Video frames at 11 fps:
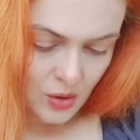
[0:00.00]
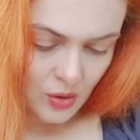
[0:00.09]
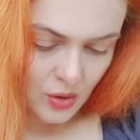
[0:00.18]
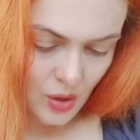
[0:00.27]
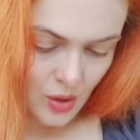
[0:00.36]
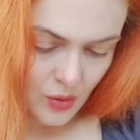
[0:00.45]

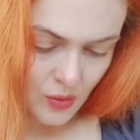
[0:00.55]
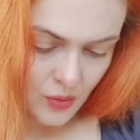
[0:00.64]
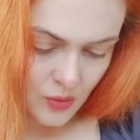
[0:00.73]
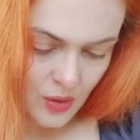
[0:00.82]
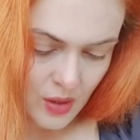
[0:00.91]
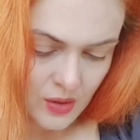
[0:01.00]
So
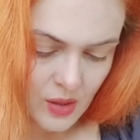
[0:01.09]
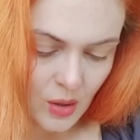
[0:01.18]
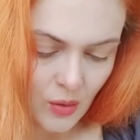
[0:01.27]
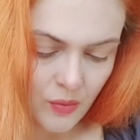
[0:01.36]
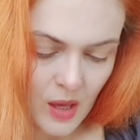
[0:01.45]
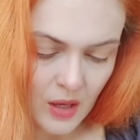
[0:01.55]
instead
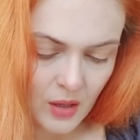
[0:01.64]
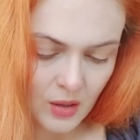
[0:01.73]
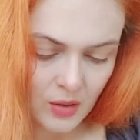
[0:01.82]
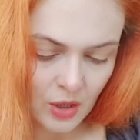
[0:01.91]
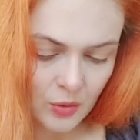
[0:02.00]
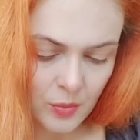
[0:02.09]
of making
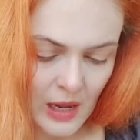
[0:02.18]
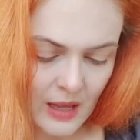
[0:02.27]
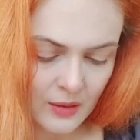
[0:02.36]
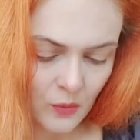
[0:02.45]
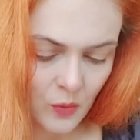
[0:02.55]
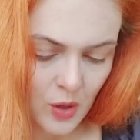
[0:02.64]
Dutch plait,
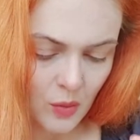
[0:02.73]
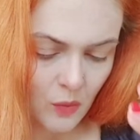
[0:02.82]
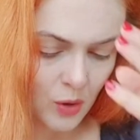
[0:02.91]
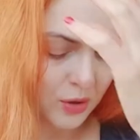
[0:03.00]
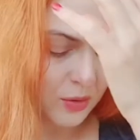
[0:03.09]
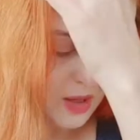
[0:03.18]
we're
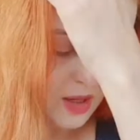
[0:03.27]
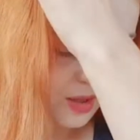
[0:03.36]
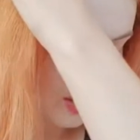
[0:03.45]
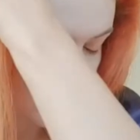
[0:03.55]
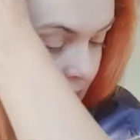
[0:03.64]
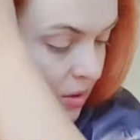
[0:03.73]
going to make
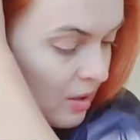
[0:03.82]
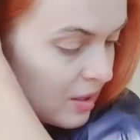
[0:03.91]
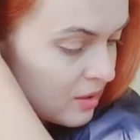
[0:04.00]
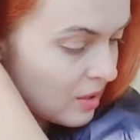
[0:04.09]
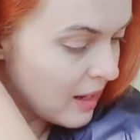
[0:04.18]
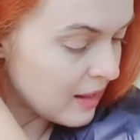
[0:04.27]
a
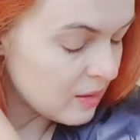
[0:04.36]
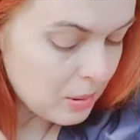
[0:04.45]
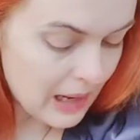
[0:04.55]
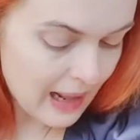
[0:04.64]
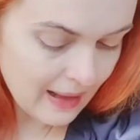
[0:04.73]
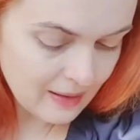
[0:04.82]
3-strand
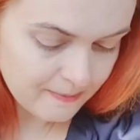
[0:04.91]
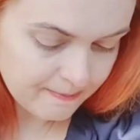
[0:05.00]
plait,